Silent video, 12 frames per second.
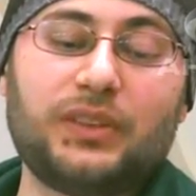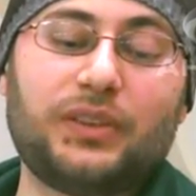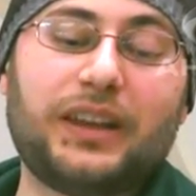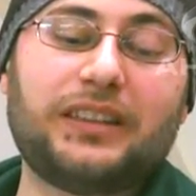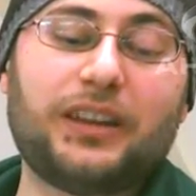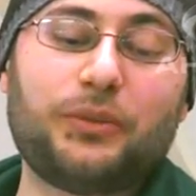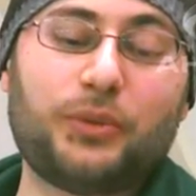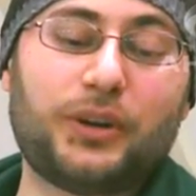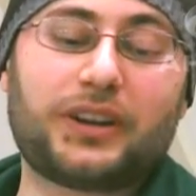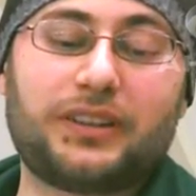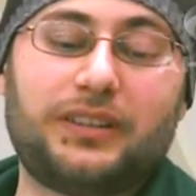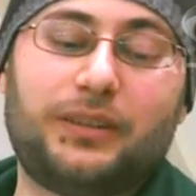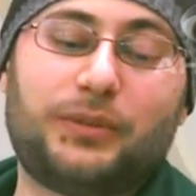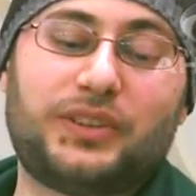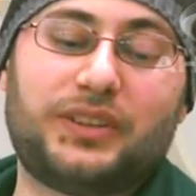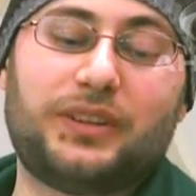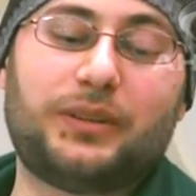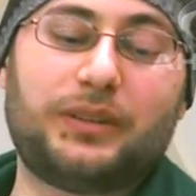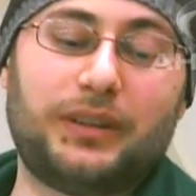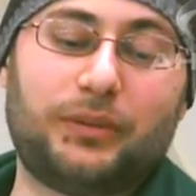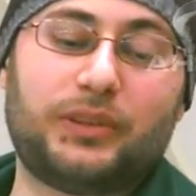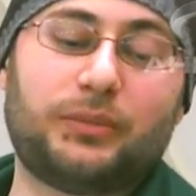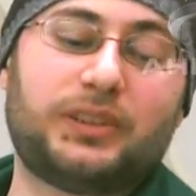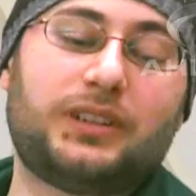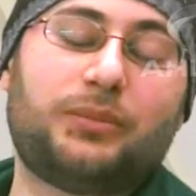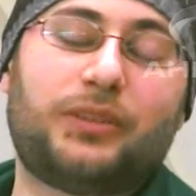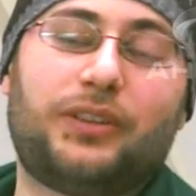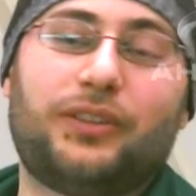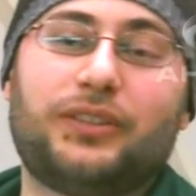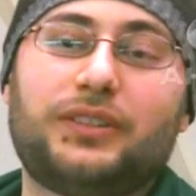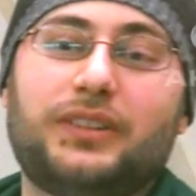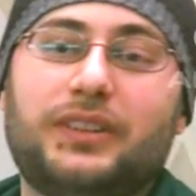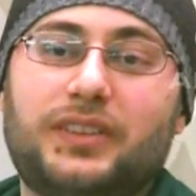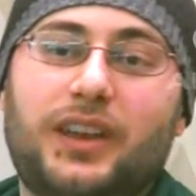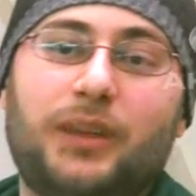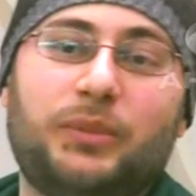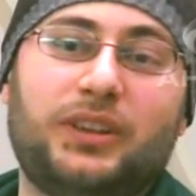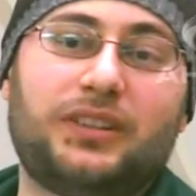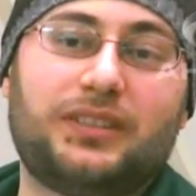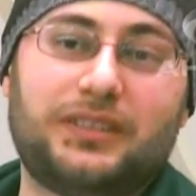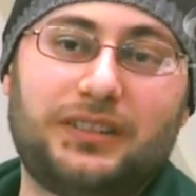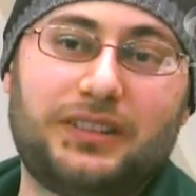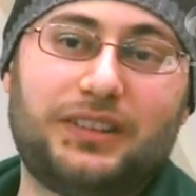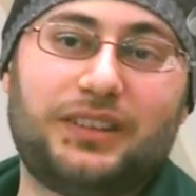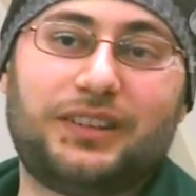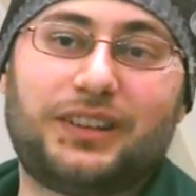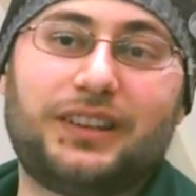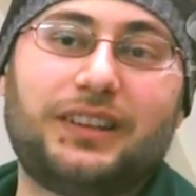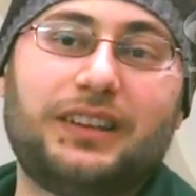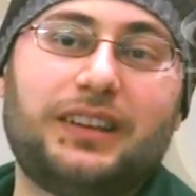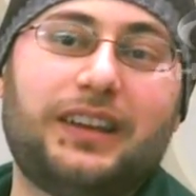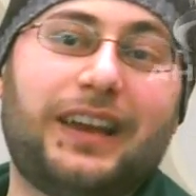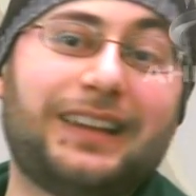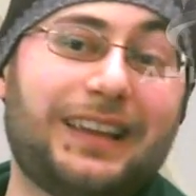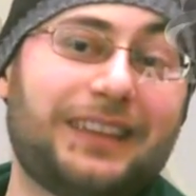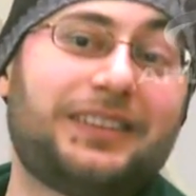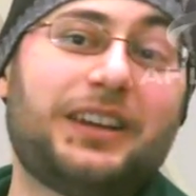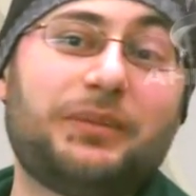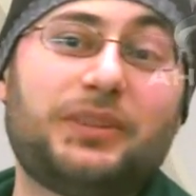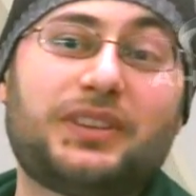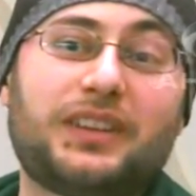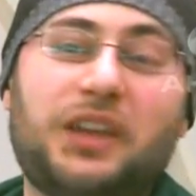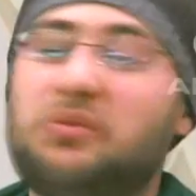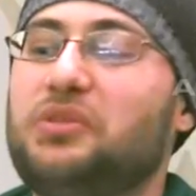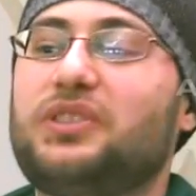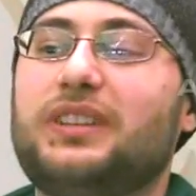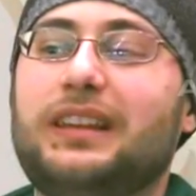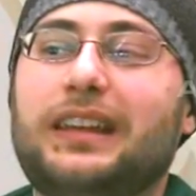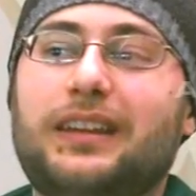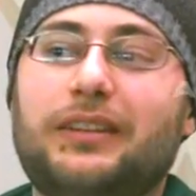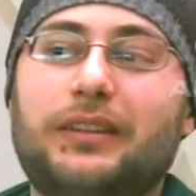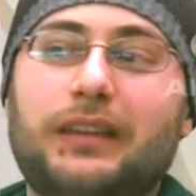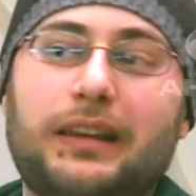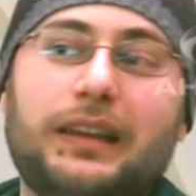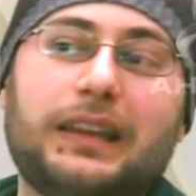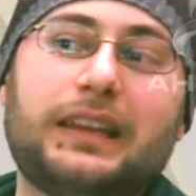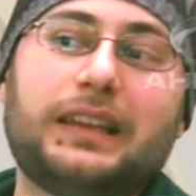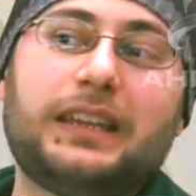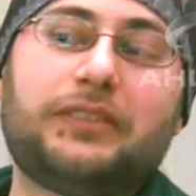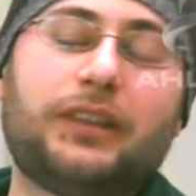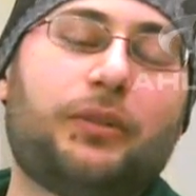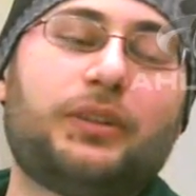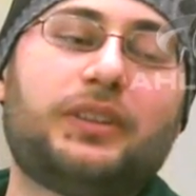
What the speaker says: so at that work, there was a Muslim brother, Sami. Okay, at that time this guy was like, even though I